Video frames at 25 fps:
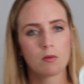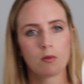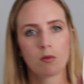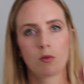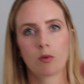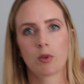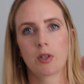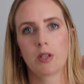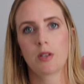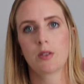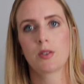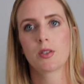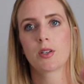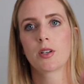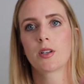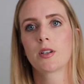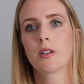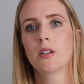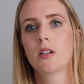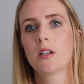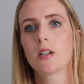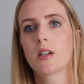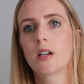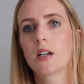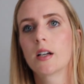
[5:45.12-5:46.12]
When you turn
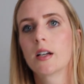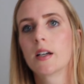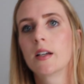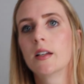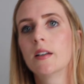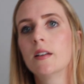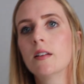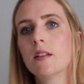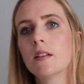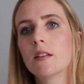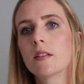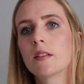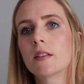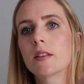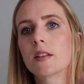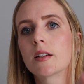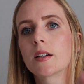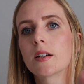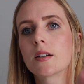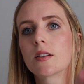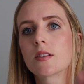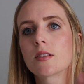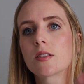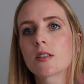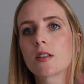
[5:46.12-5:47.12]
it on,
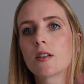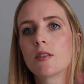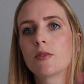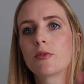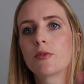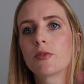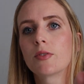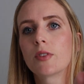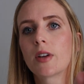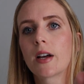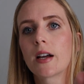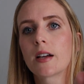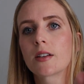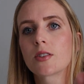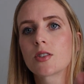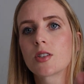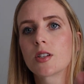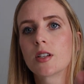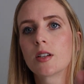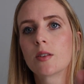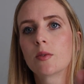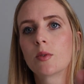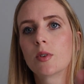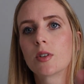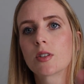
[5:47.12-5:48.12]
there's a
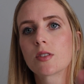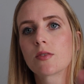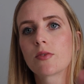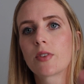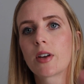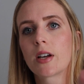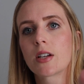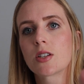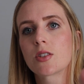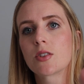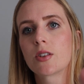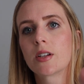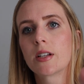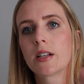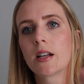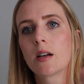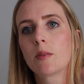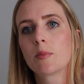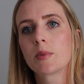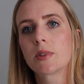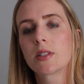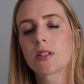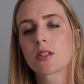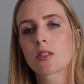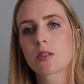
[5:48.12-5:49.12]
flashing, well, it's flashing right now,
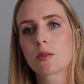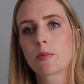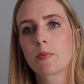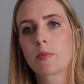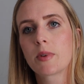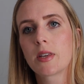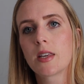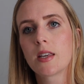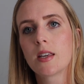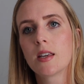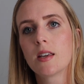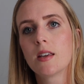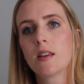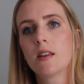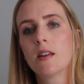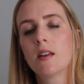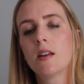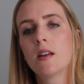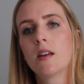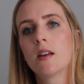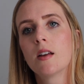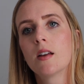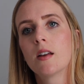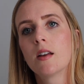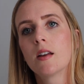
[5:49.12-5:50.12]
but there's a P
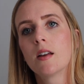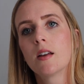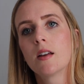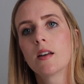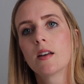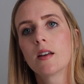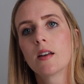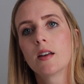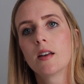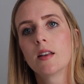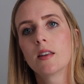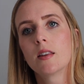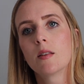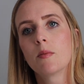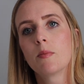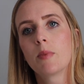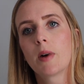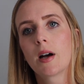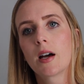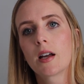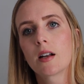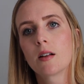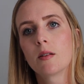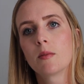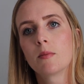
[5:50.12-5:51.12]
in the
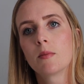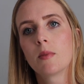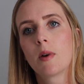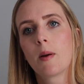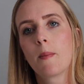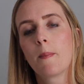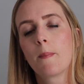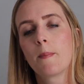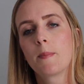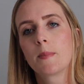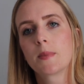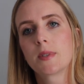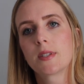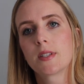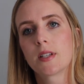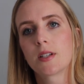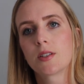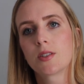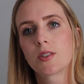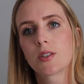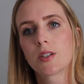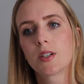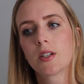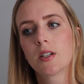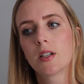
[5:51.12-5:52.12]
bottom
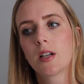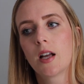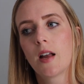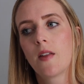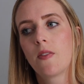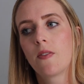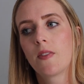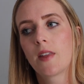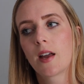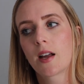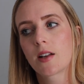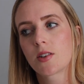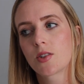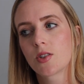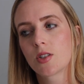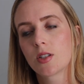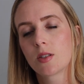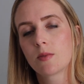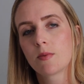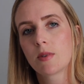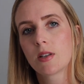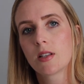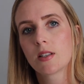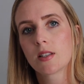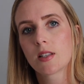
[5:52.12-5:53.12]
center, and that just
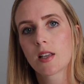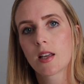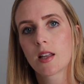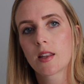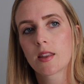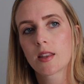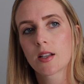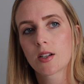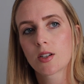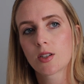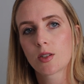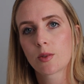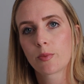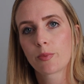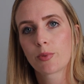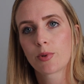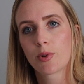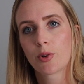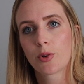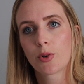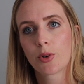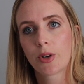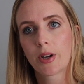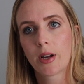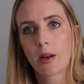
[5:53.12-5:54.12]
means that there's a
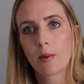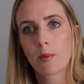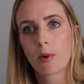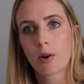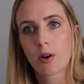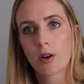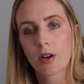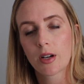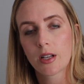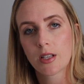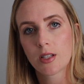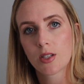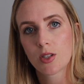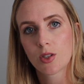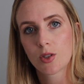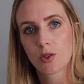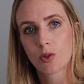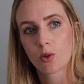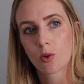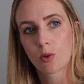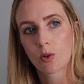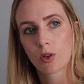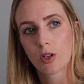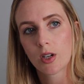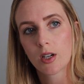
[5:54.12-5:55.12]
program already
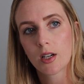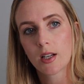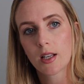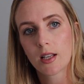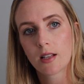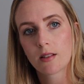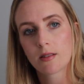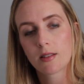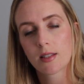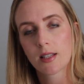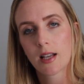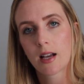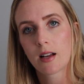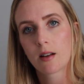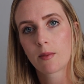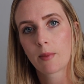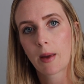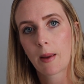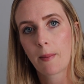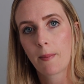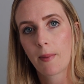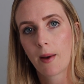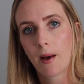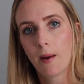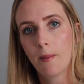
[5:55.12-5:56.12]
stored inside of my
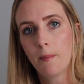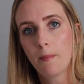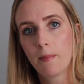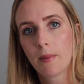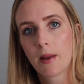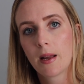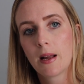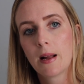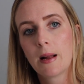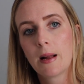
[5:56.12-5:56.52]
pump.